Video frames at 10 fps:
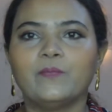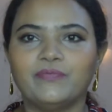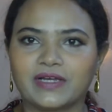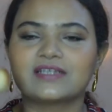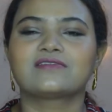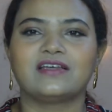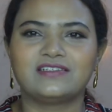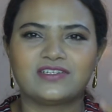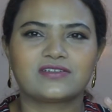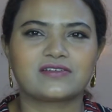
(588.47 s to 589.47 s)
because
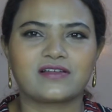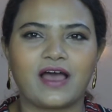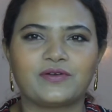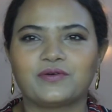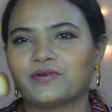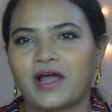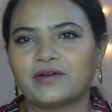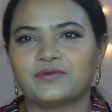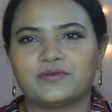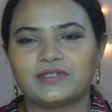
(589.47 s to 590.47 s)
it just, I don't know,